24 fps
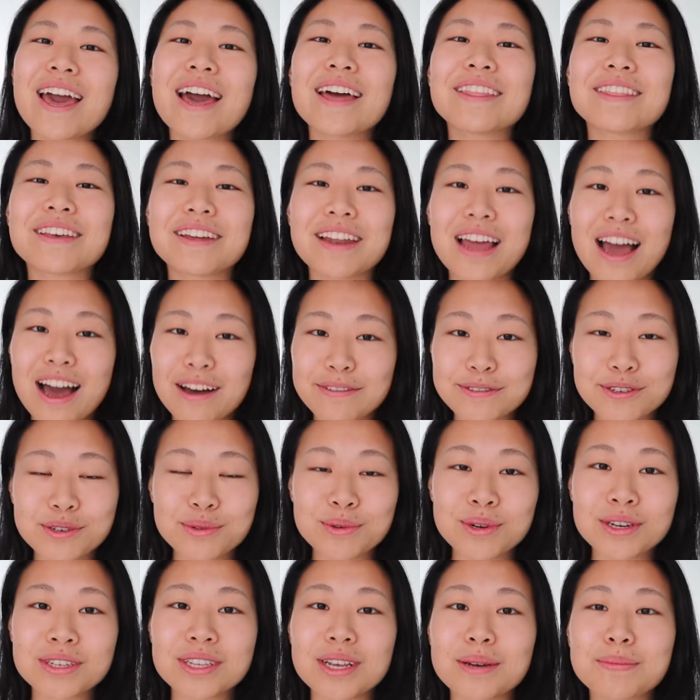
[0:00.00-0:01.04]
And then
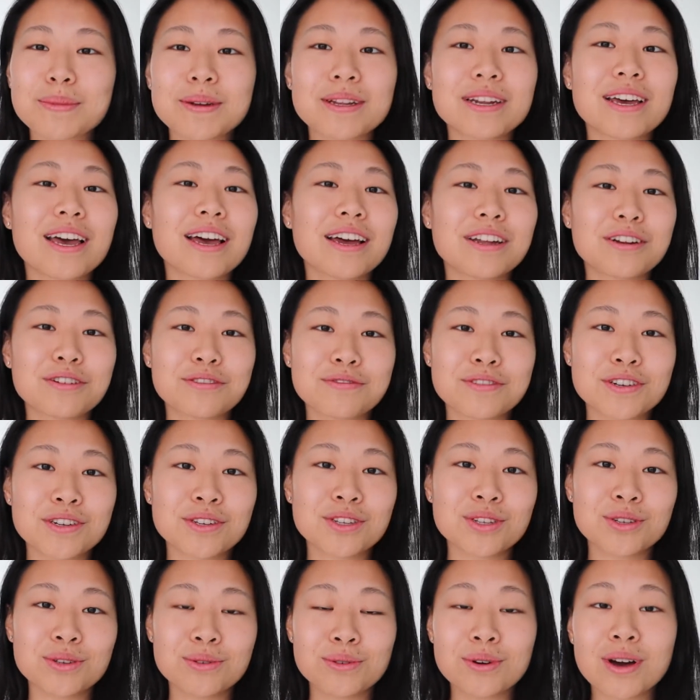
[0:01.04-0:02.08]
afterwards, I'm gonna head over
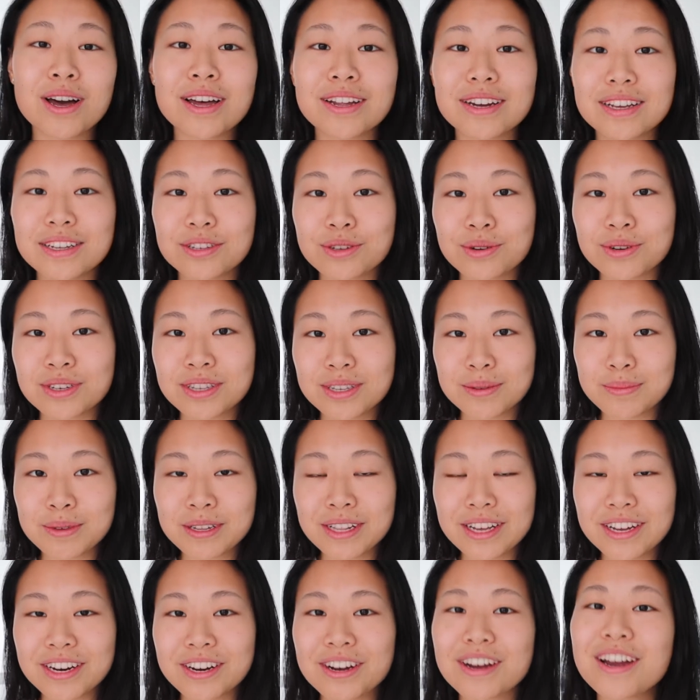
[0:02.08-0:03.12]
to an indoor
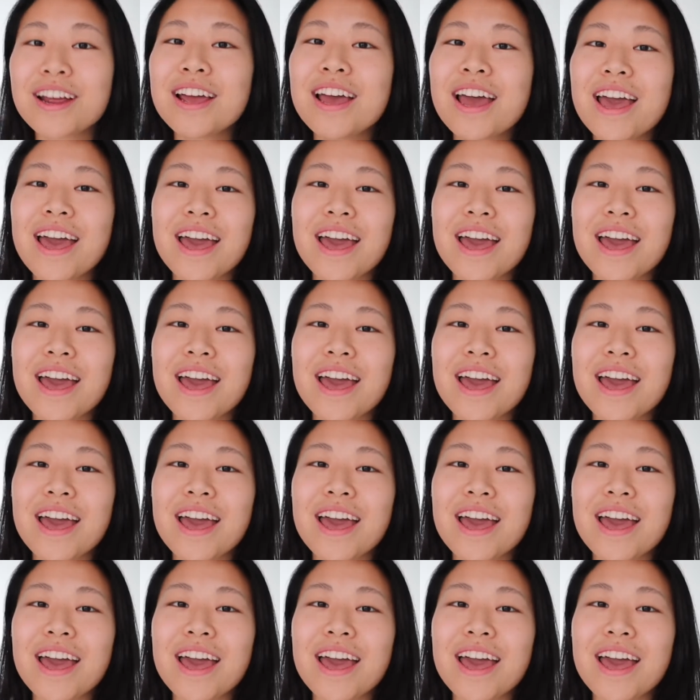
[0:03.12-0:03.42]
simulator